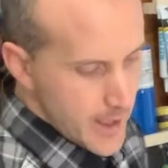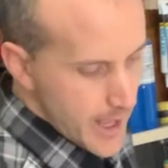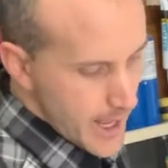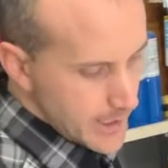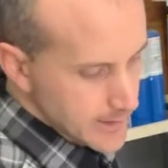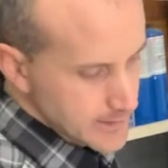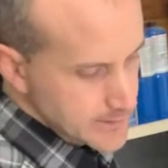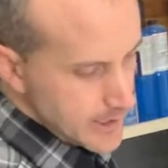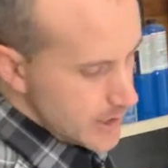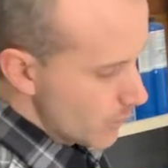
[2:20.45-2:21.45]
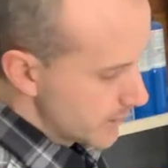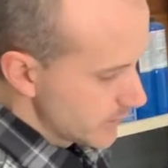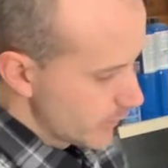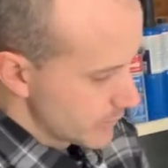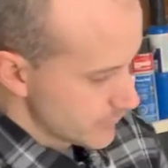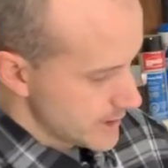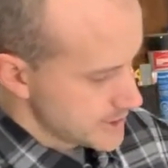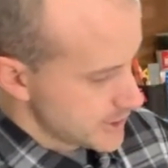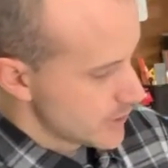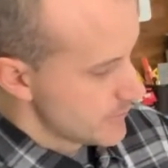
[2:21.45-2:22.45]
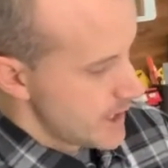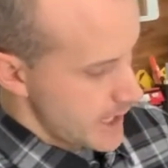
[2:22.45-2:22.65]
and it's a 1-to-1 ratio.